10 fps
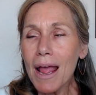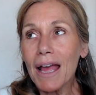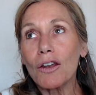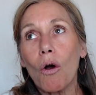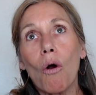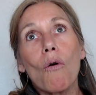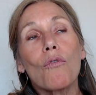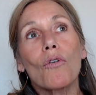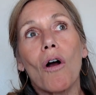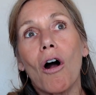And
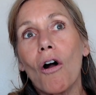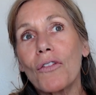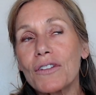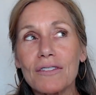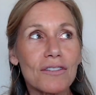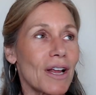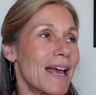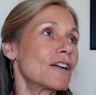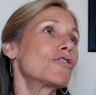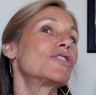overall, this
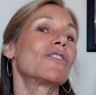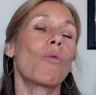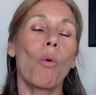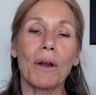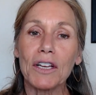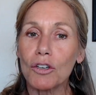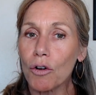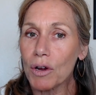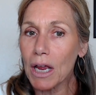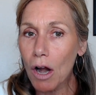energy of wanting to
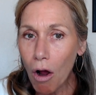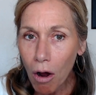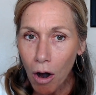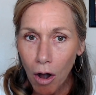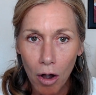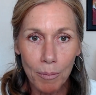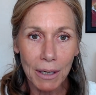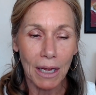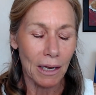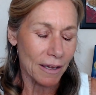create
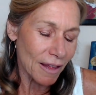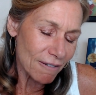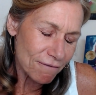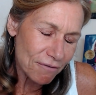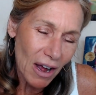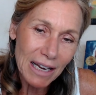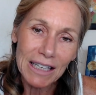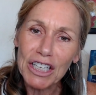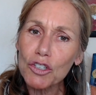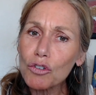harmony, like that
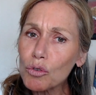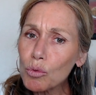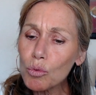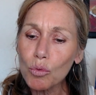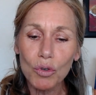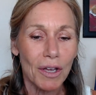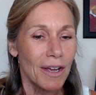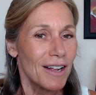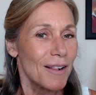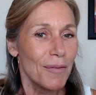finely tuned,
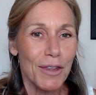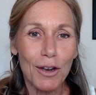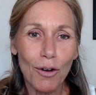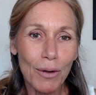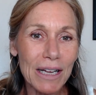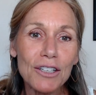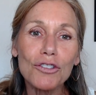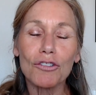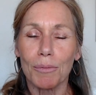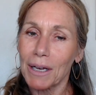
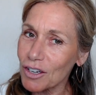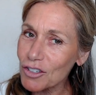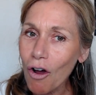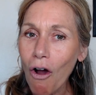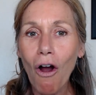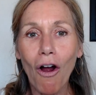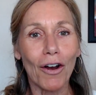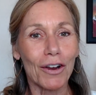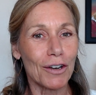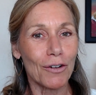instrument,
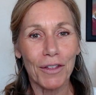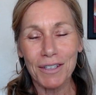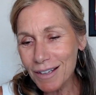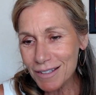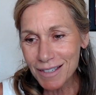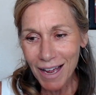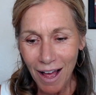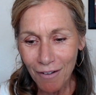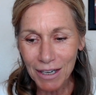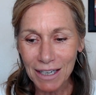guitar, that doesn't
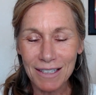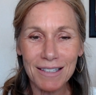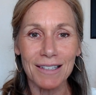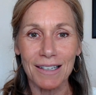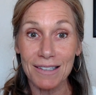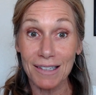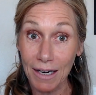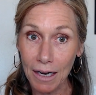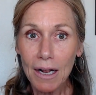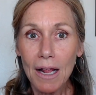have any dissonance
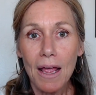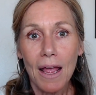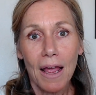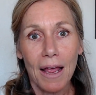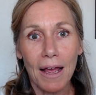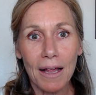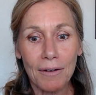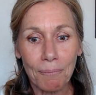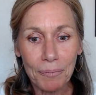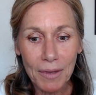in it.
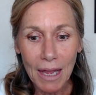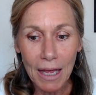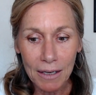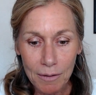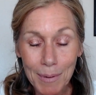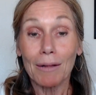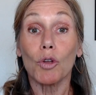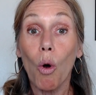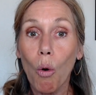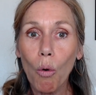And to be able to
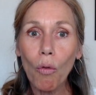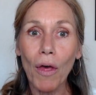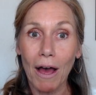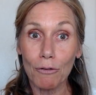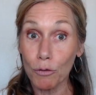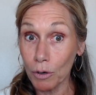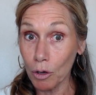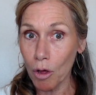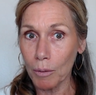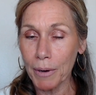hold that for a
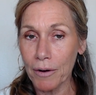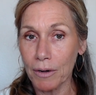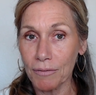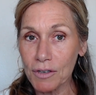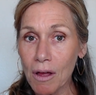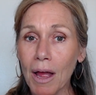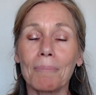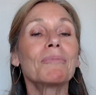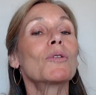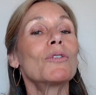long period of time,
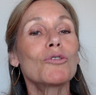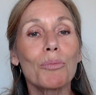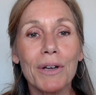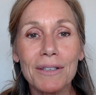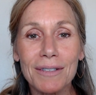which can